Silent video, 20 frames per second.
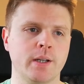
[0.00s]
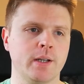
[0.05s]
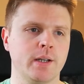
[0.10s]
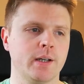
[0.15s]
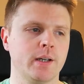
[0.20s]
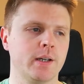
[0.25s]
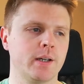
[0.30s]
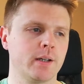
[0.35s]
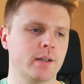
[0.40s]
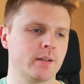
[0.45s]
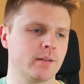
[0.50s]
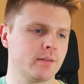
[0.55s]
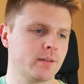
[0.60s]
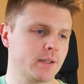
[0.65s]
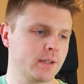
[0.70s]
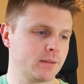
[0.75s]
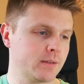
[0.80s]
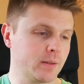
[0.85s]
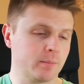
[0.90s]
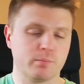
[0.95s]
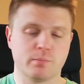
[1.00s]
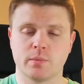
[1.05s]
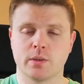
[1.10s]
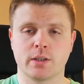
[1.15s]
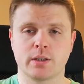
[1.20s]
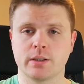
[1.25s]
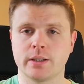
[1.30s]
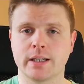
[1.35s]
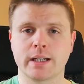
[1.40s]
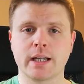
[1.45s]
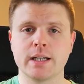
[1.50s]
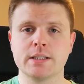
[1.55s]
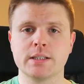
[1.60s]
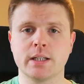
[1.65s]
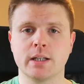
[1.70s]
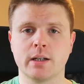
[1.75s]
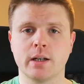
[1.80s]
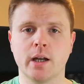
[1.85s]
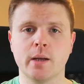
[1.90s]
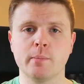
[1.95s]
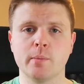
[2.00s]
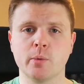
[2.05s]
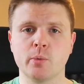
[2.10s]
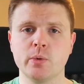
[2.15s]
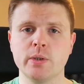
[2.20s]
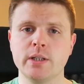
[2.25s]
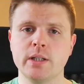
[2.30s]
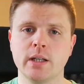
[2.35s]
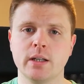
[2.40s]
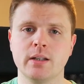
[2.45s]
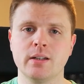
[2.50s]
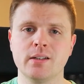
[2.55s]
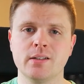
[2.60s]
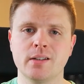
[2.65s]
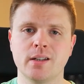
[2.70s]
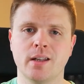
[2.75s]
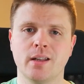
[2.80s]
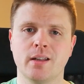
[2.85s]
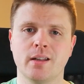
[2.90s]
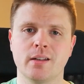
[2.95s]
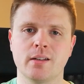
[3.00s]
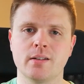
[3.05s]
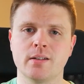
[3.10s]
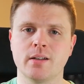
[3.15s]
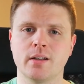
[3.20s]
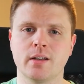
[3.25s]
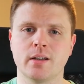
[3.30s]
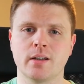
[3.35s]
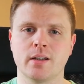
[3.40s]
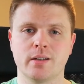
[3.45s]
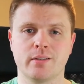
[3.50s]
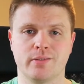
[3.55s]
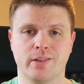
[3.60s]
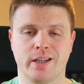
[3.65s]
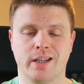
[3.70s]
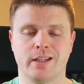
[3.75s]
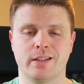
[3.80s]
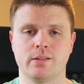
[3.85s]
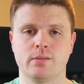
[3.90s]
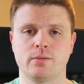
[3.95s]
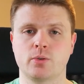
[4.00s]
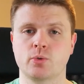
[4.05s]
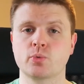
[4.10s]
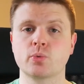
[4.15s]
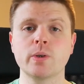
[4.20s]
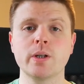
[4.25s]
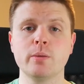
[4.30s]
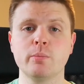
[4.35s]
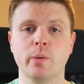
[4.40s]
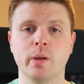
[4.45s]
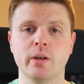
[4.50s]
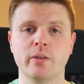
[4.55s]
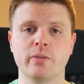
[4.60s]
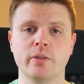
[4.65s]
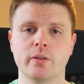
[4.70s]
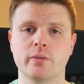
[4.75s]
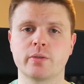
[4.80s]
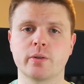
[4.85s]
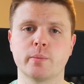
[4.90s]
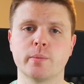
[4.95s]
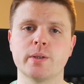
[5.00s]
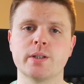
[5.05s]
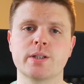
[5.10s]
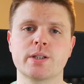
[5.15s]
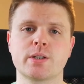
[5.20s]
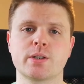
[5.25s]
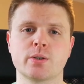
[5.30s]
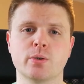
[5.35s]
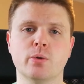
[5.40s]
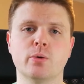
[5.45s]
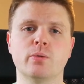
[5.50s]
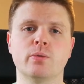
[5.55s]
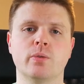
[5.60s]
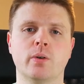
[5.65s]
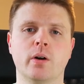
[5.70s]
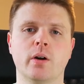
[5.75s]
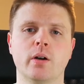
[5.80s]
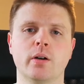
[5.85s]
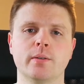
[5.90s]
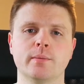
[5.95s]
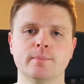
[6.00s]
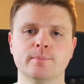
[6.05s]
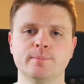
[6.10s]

like I said, I'm a week in and have had great benefit from it so far.